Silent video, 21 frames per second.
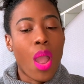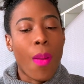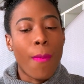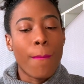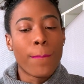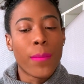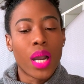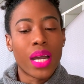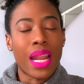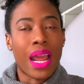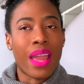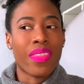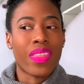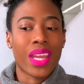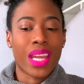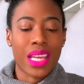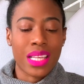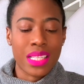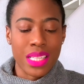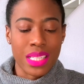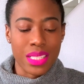but I think
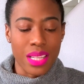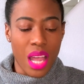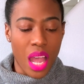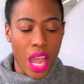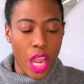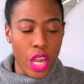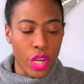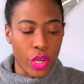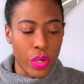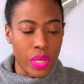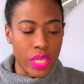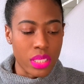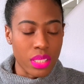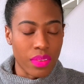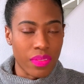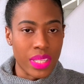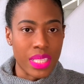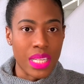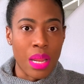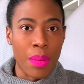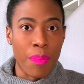there's a higher rate of
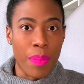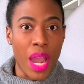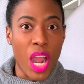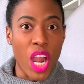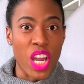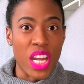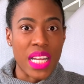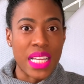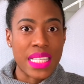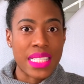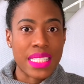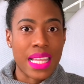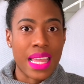it in Paris